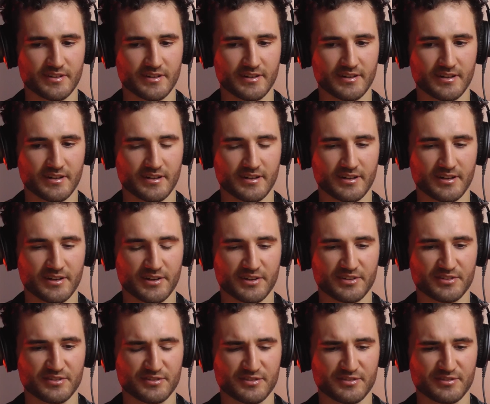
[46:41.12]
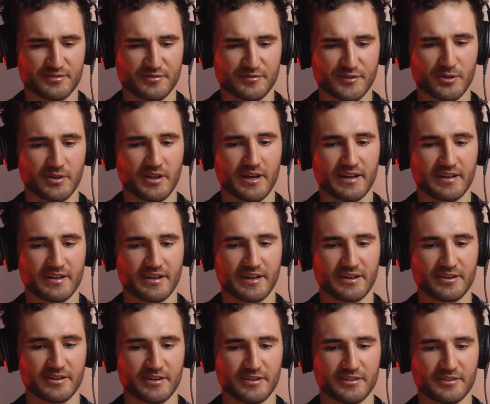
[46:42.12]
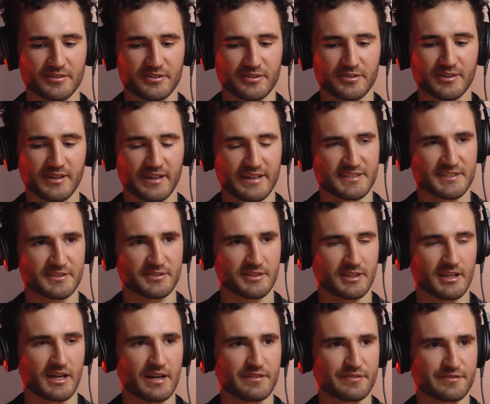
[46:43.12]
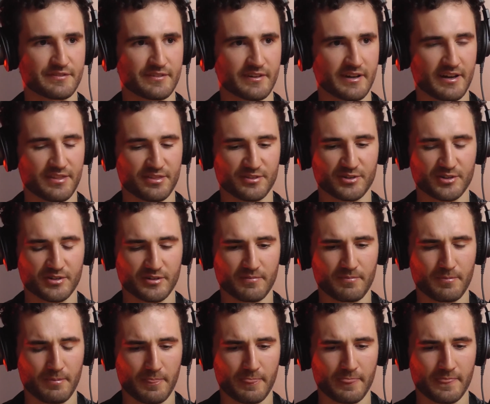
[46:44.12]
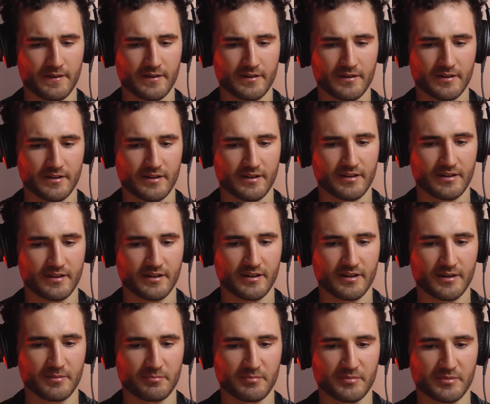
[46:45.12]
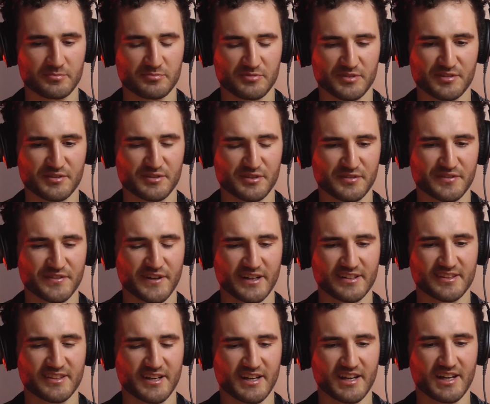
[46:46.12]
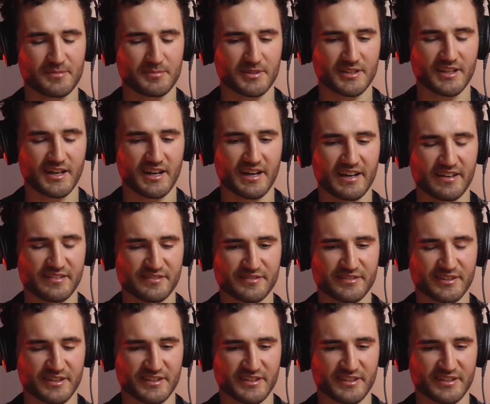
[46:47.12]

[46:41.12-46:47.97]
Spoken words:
feel like I got a new lease on life. I thought the fact that I am alive